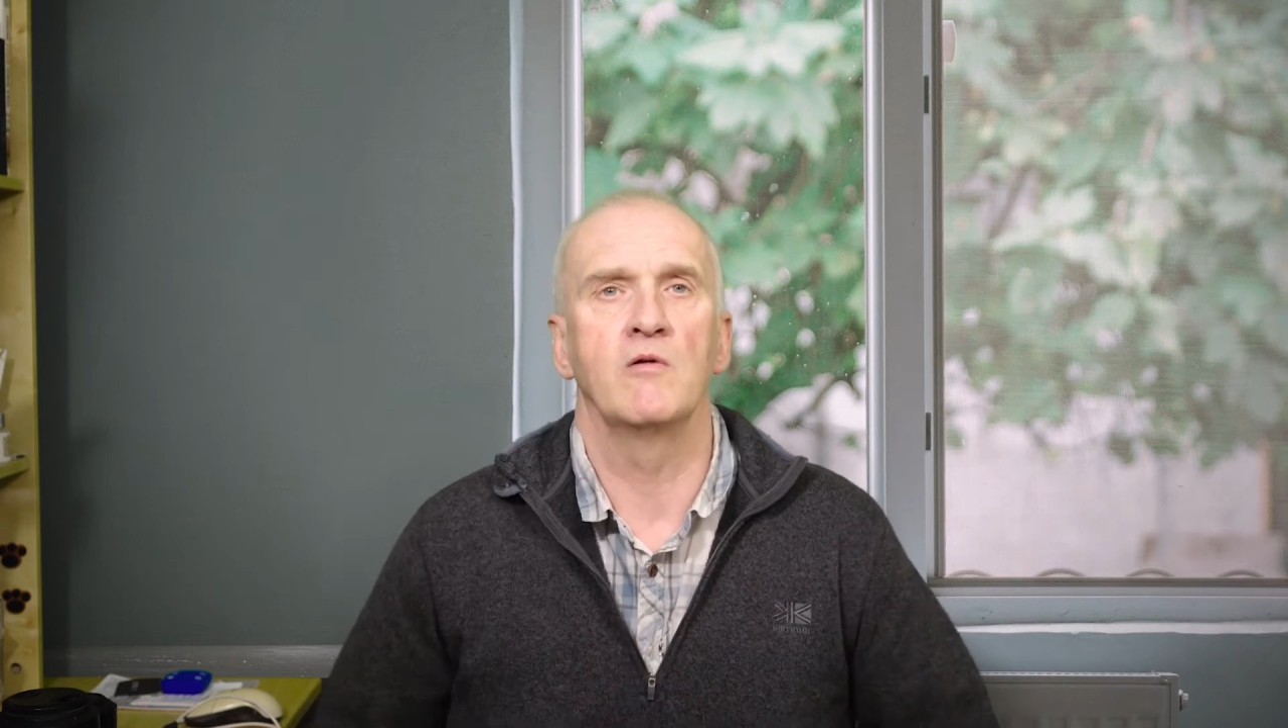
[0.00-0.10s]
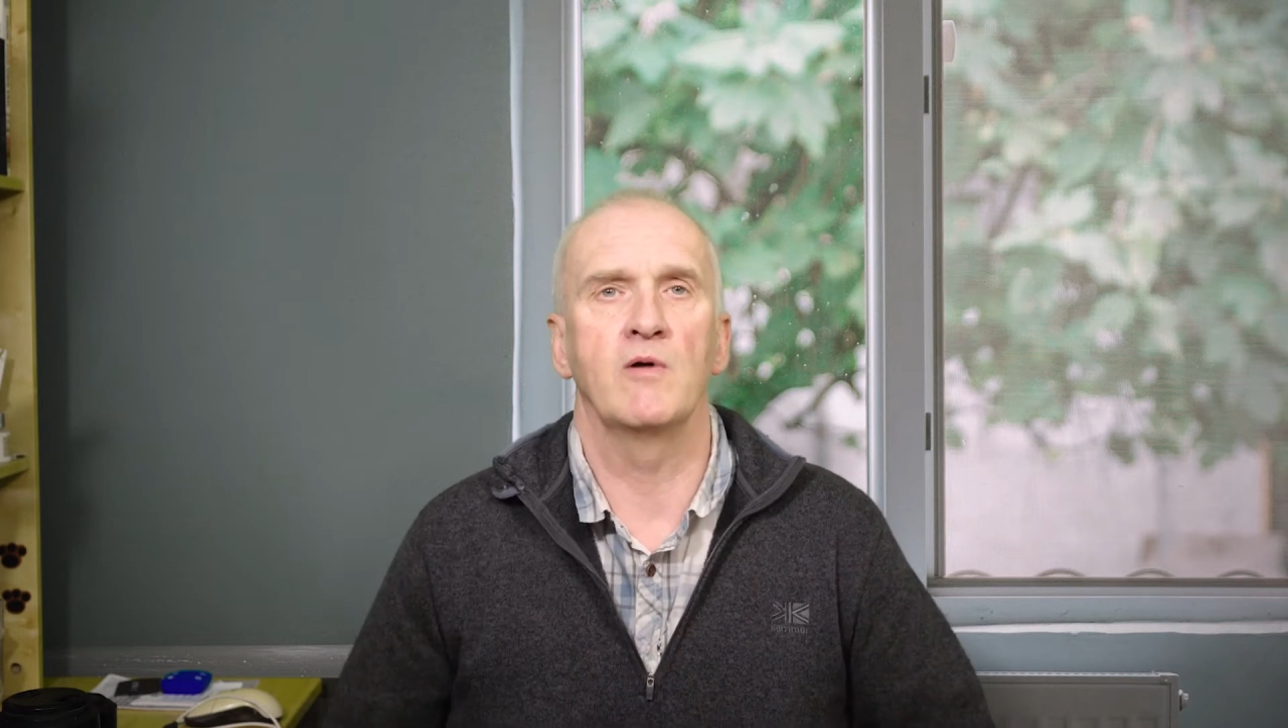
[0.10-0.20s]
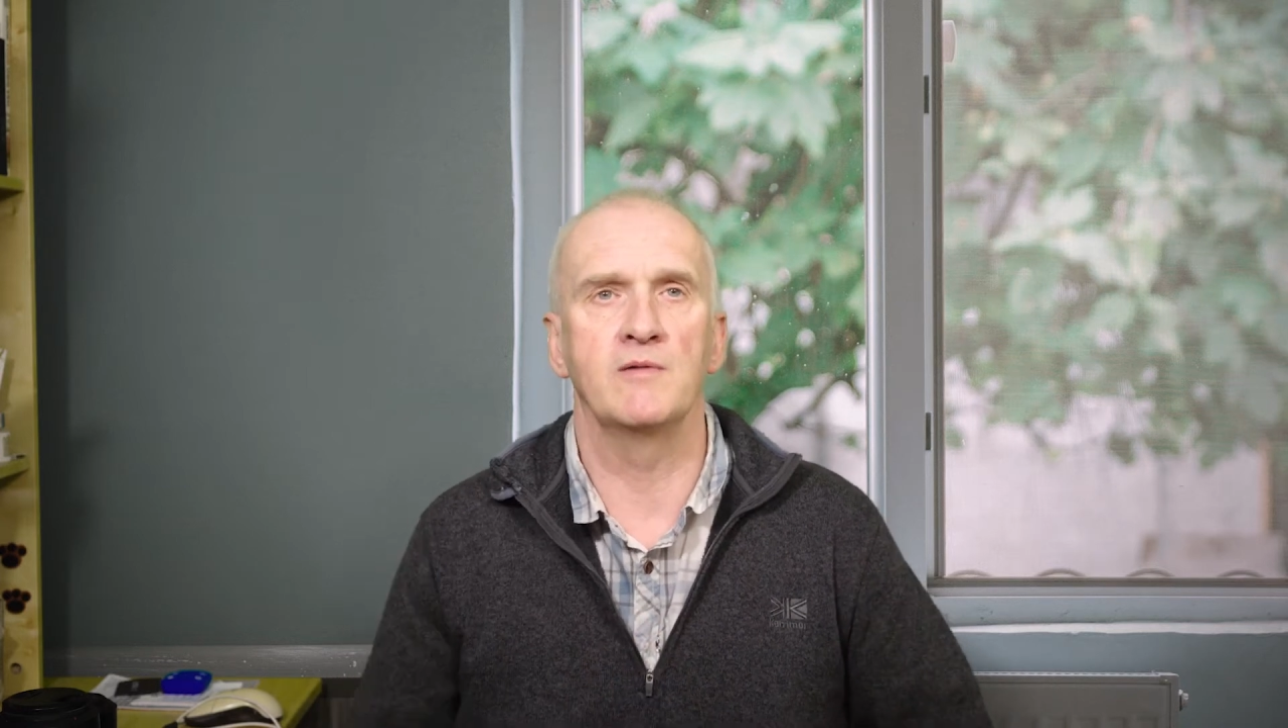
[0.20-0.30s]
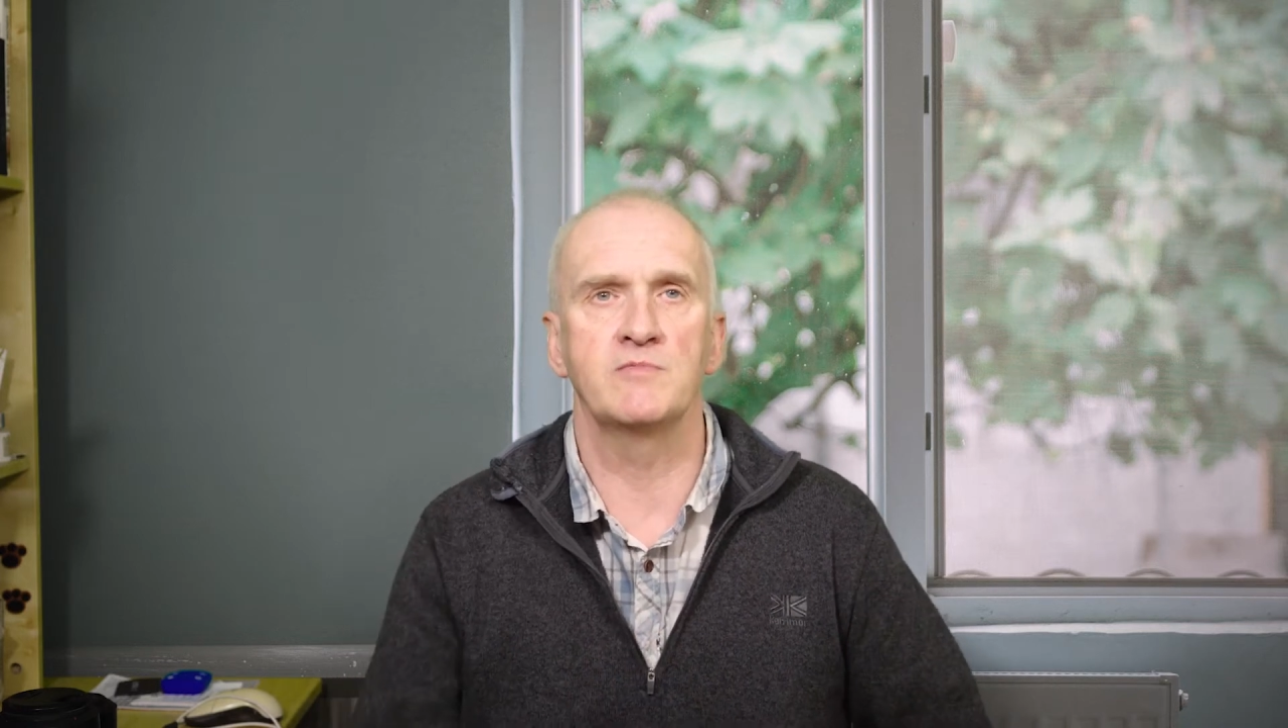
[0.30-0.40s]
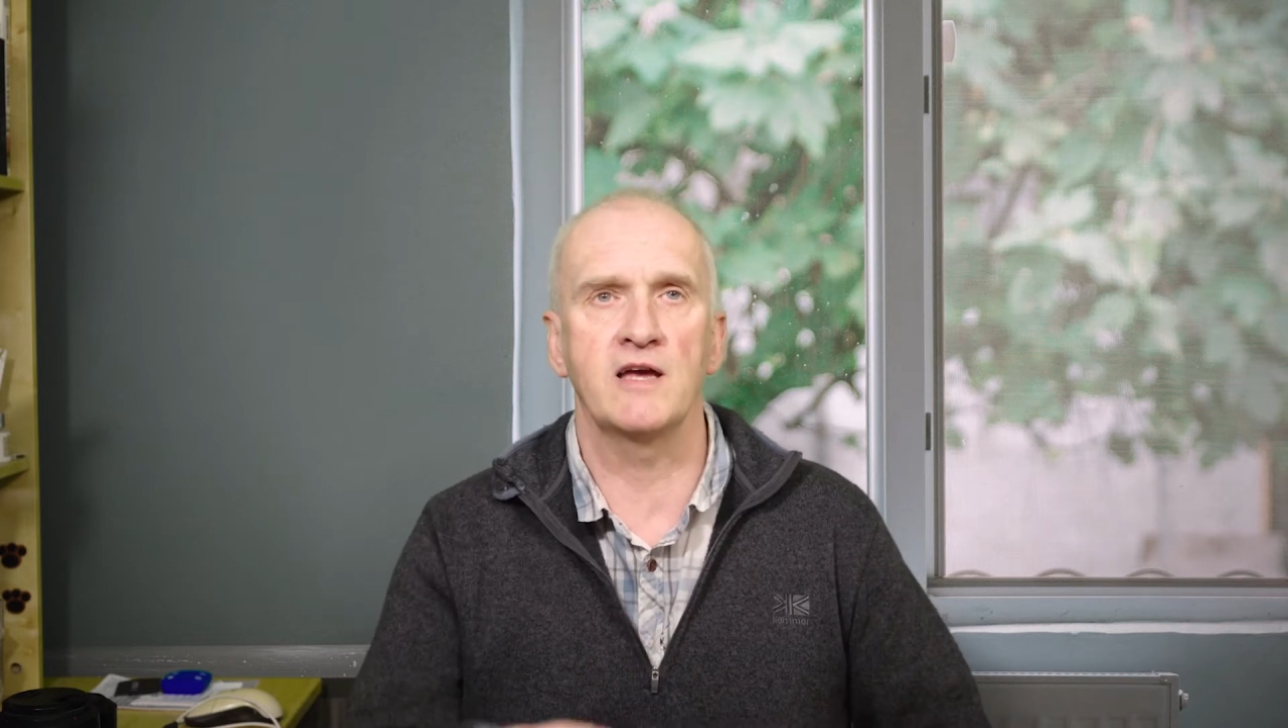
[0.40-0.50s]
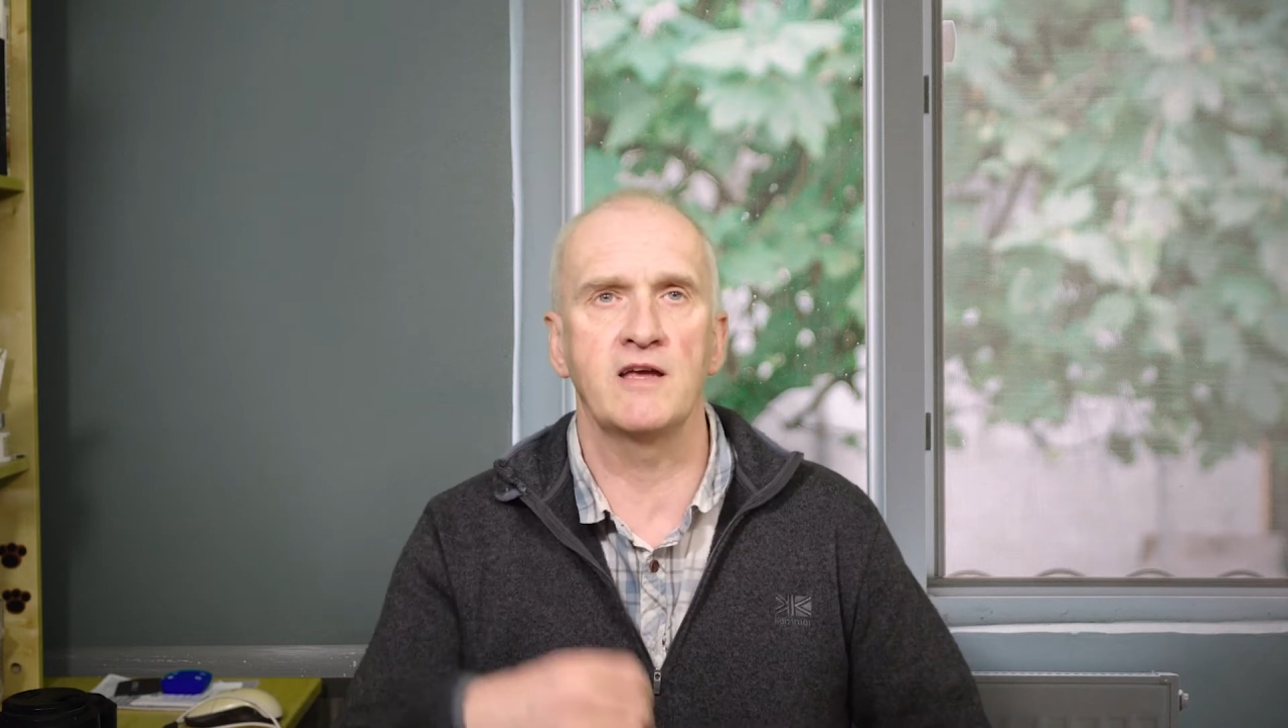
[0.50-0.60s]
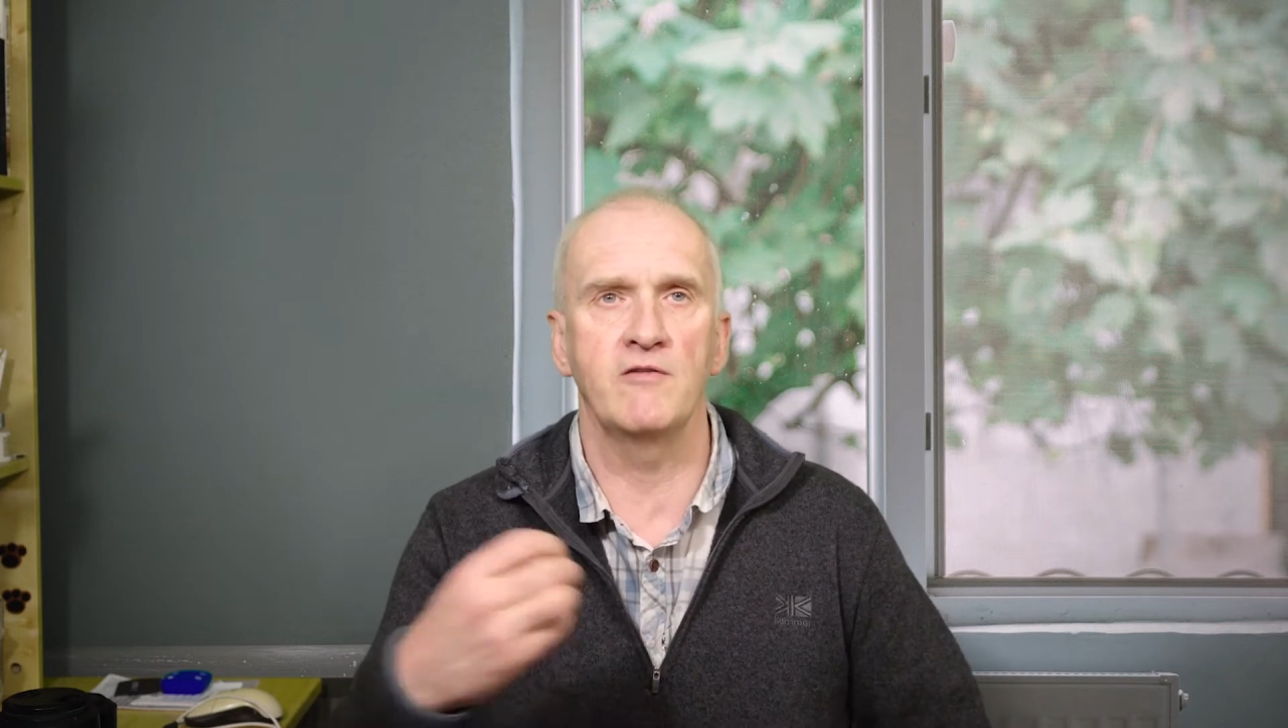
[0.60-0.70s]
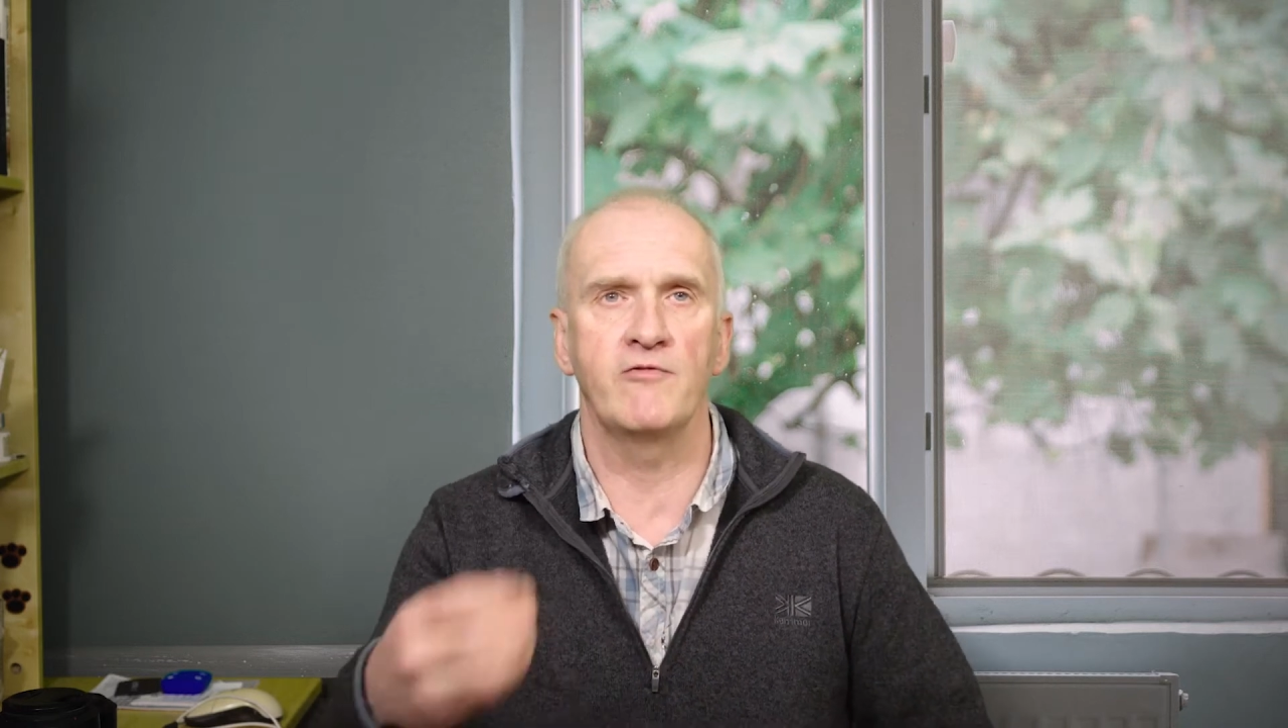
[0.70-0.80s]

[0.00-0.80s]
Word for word: when I'm taking a